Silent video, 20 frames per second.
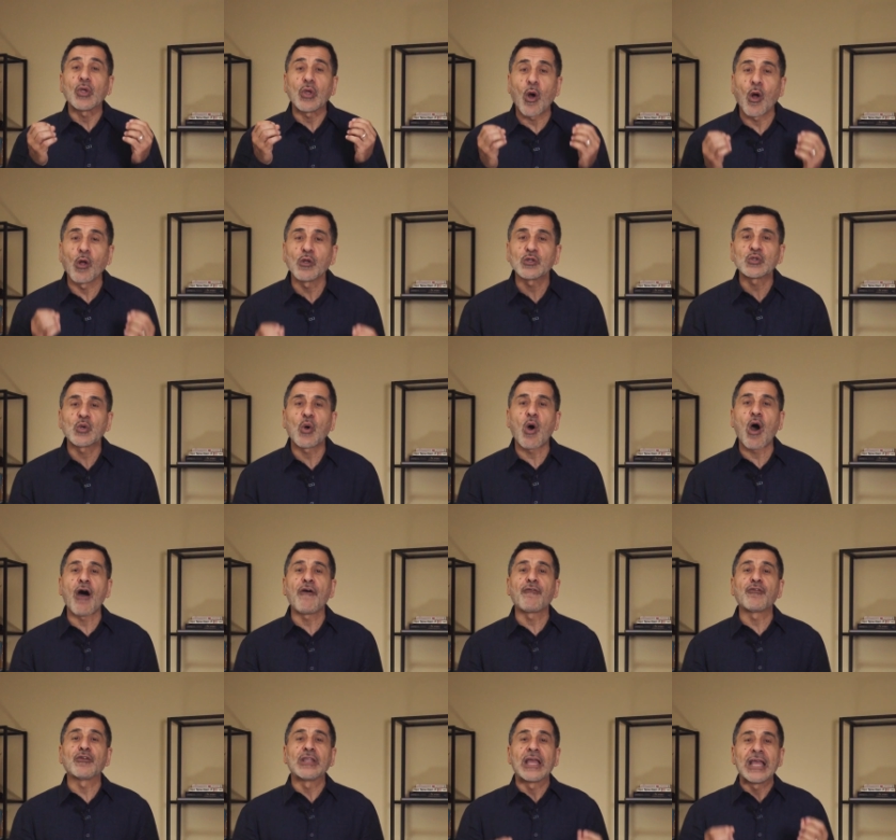We also
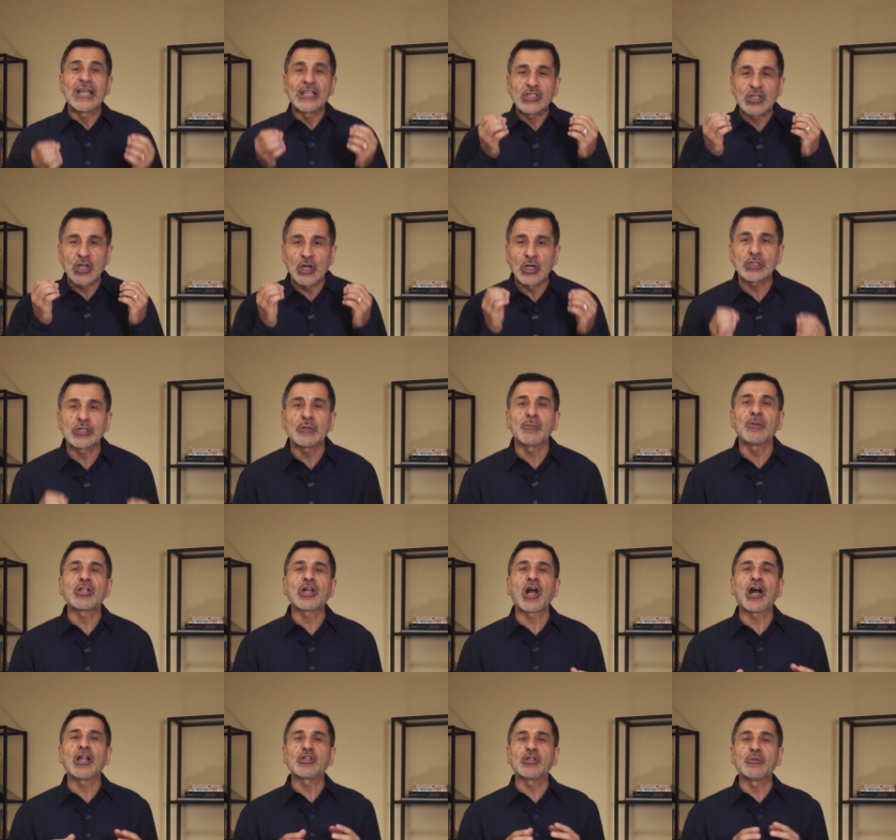offered
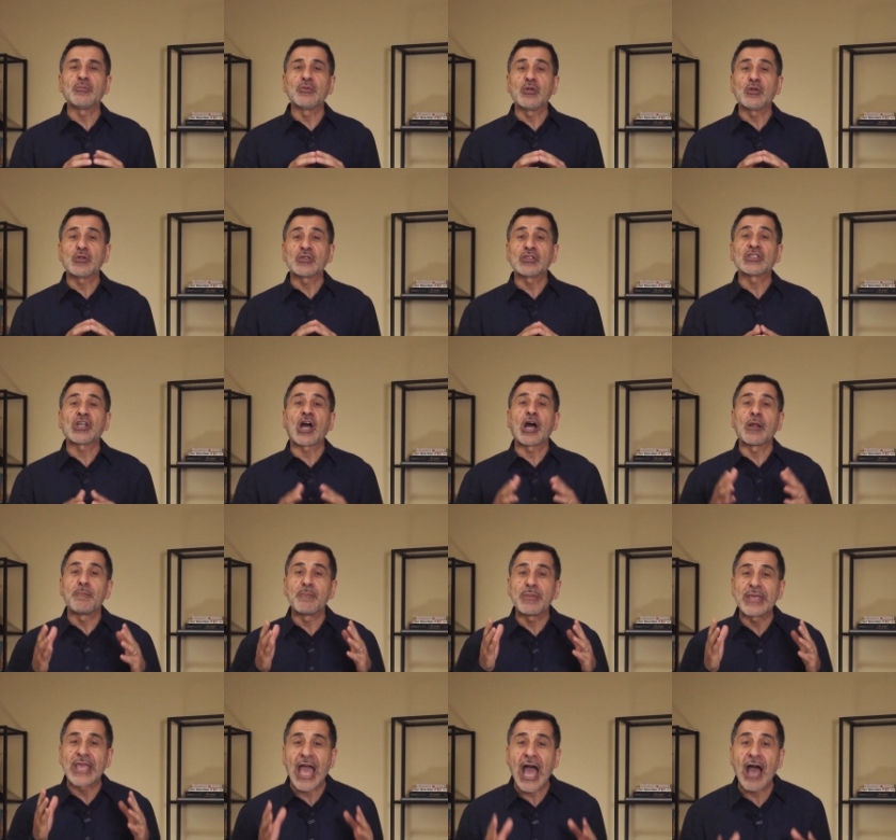charitable contributions
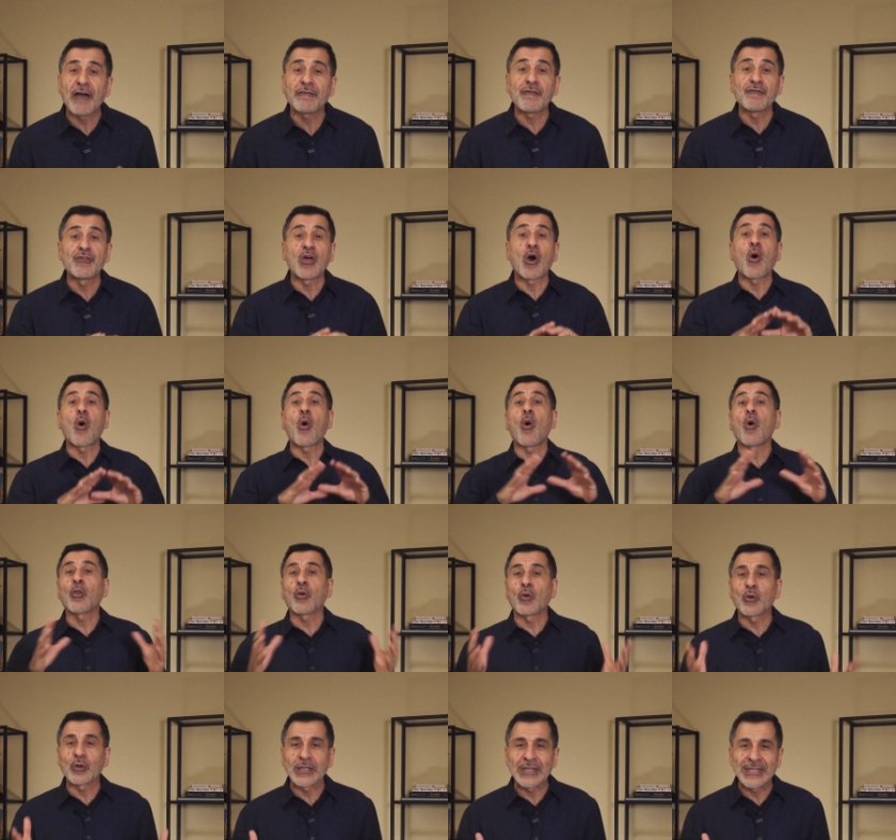on behalf of the
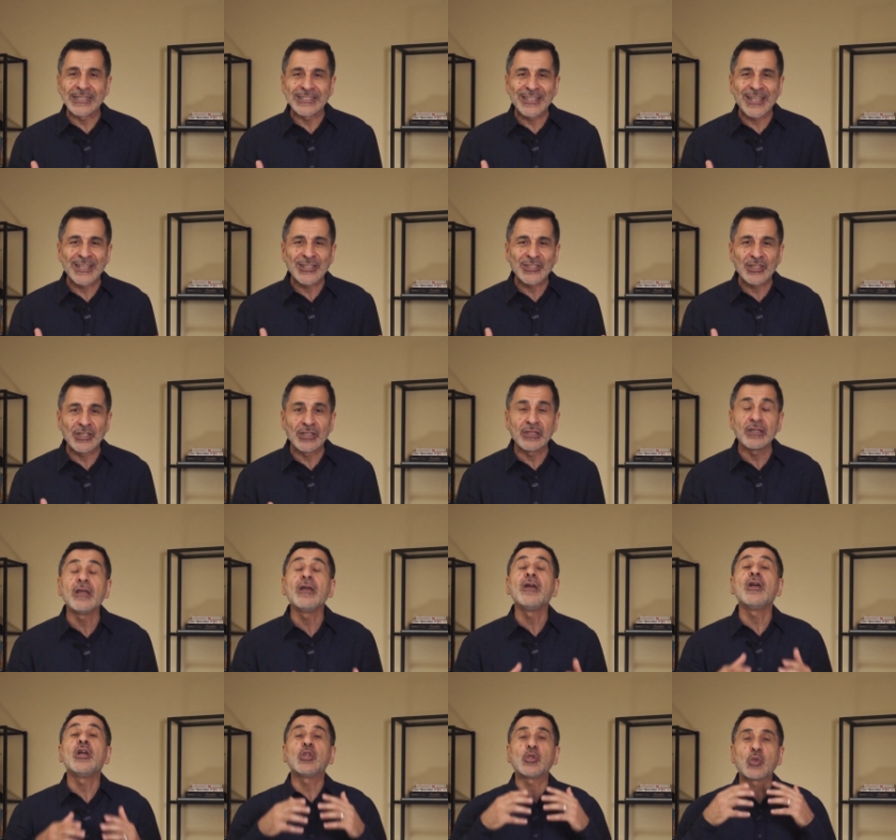whole organization
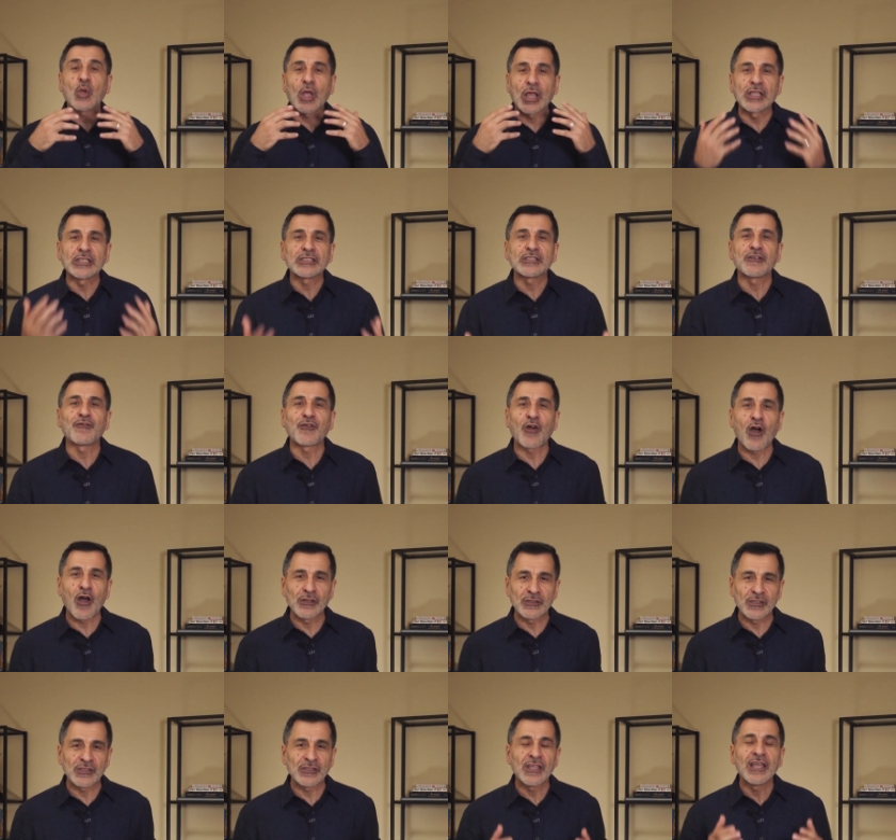to a list of
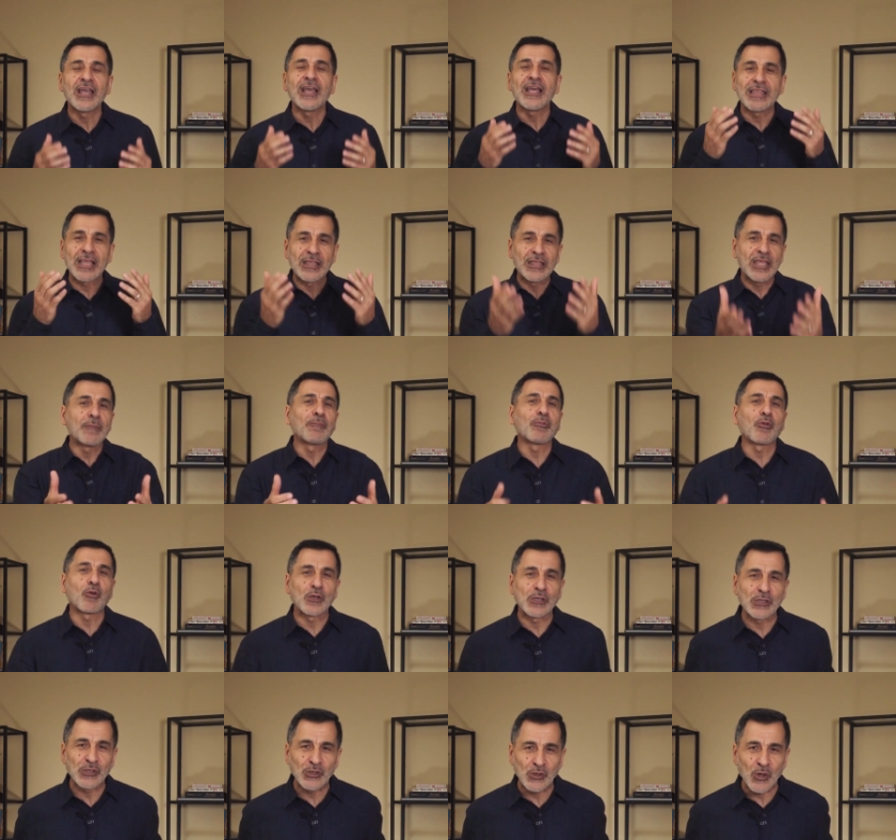causes that the
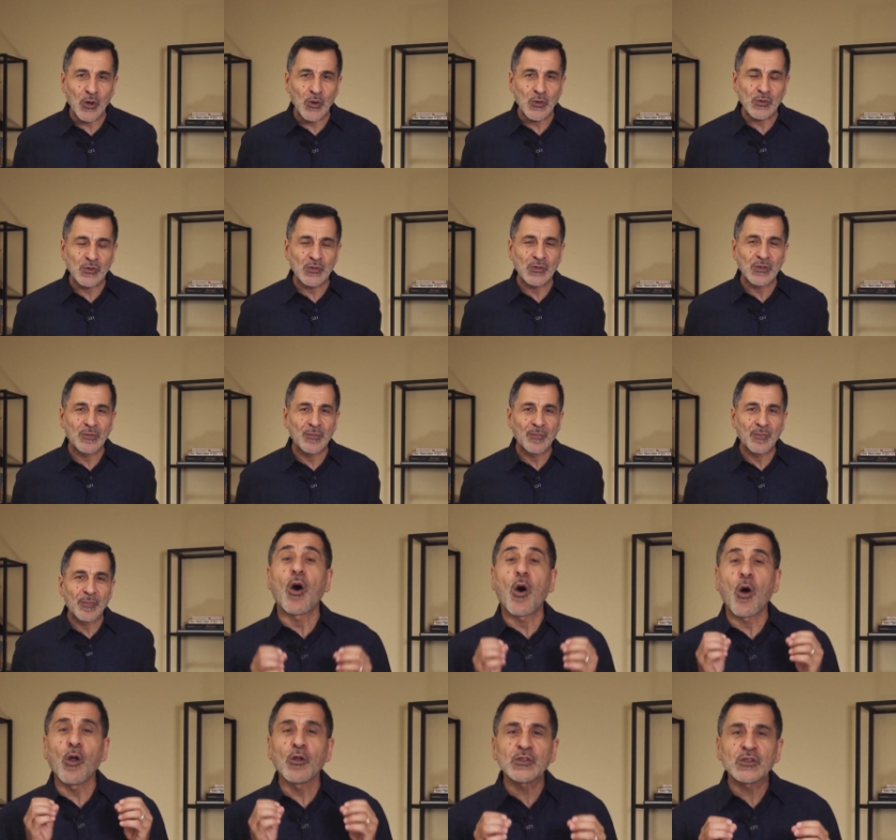employees chose.
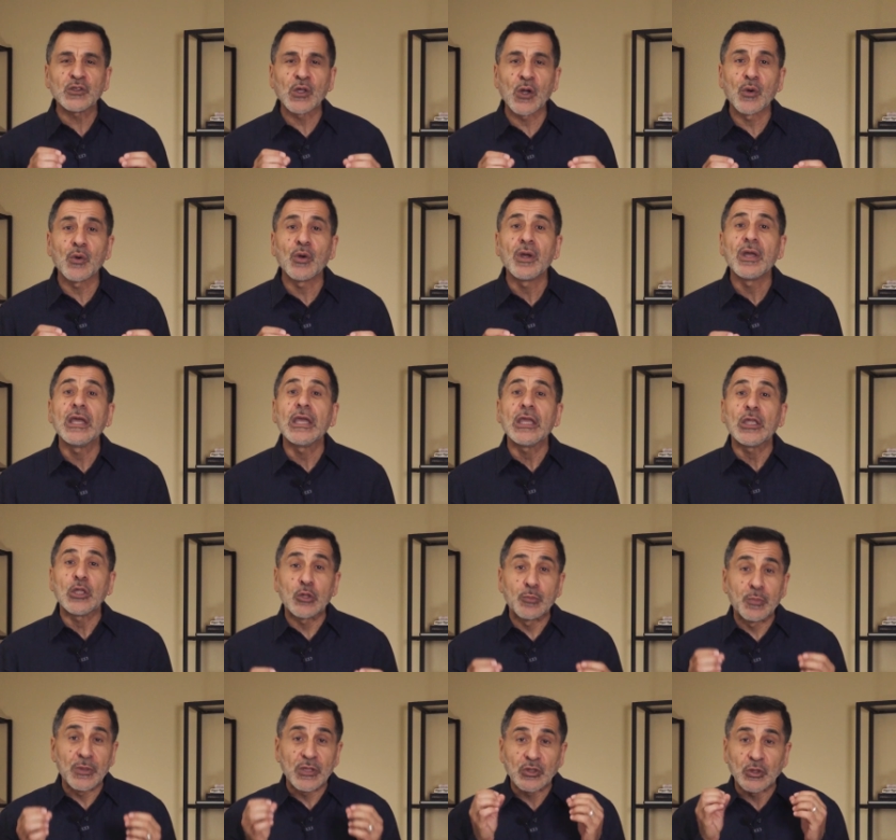Also,
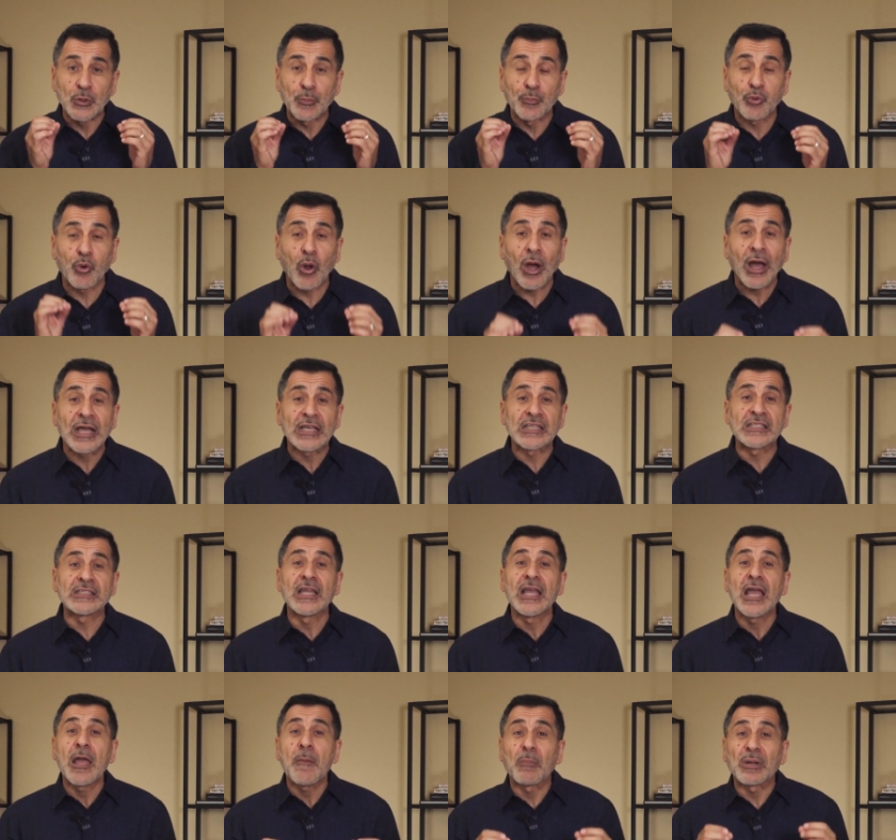you'd be
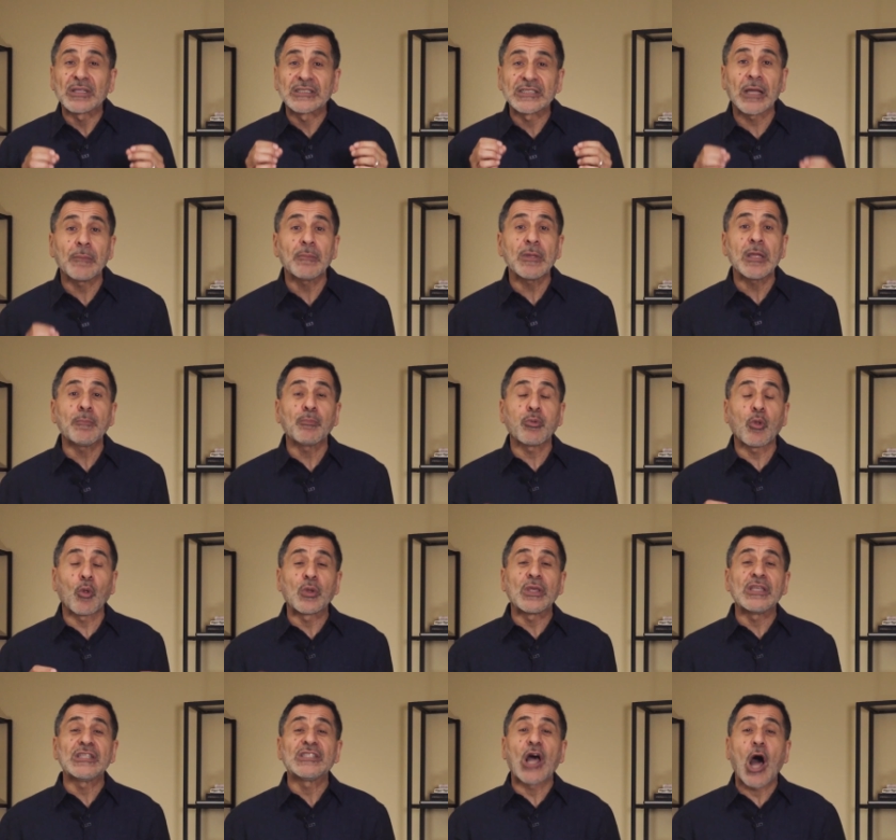surprised, but some
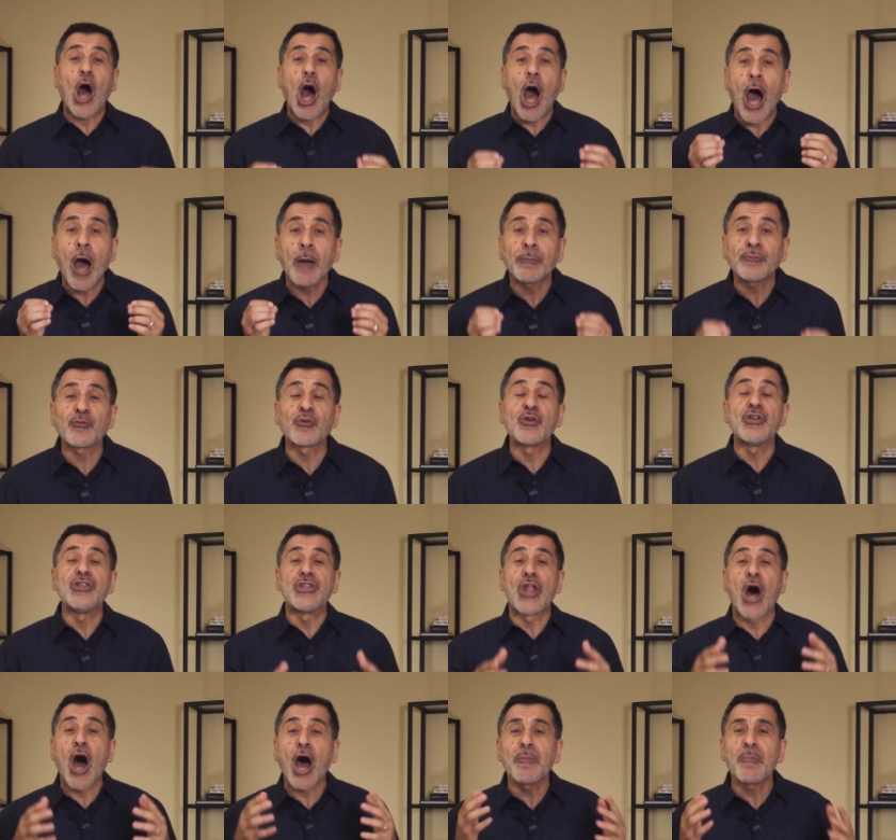employees opt for
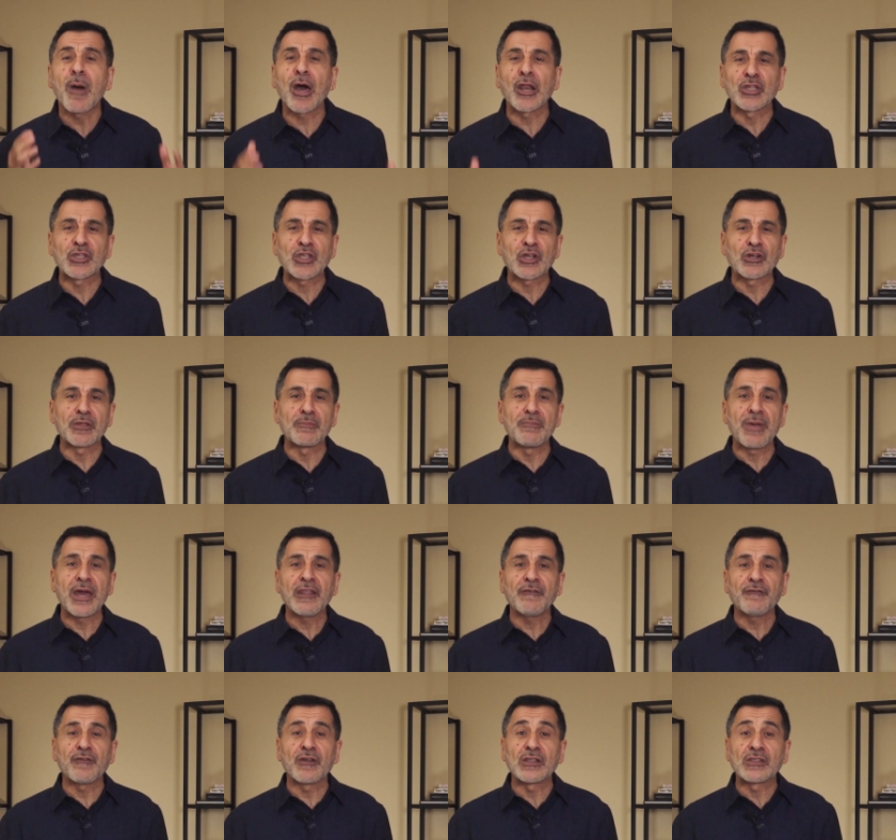non-monetary
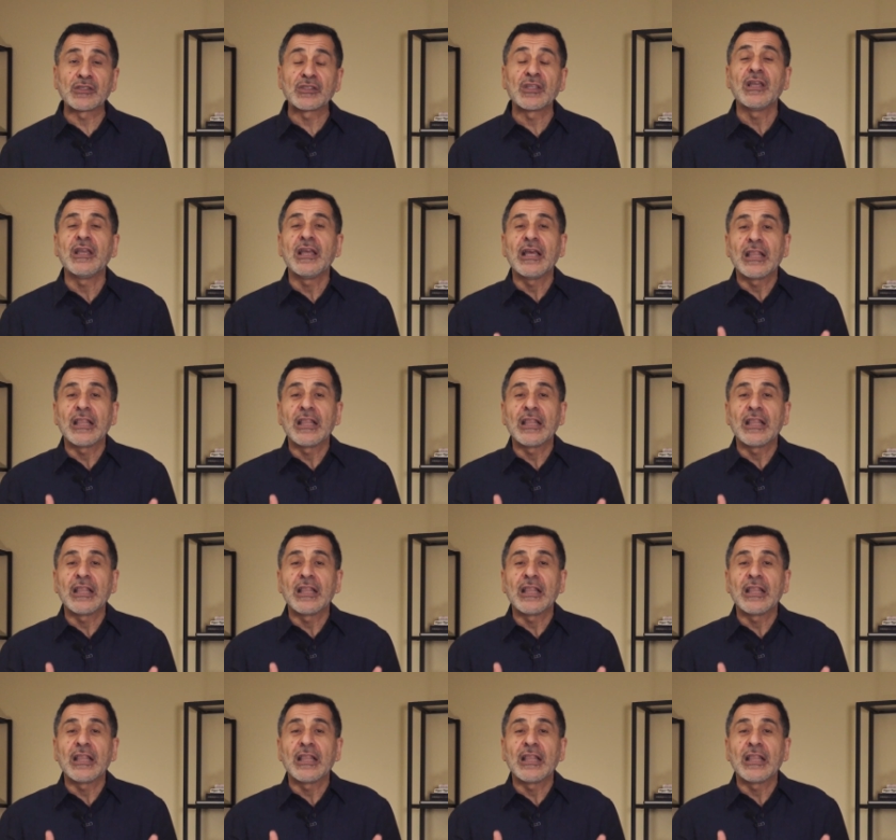benefits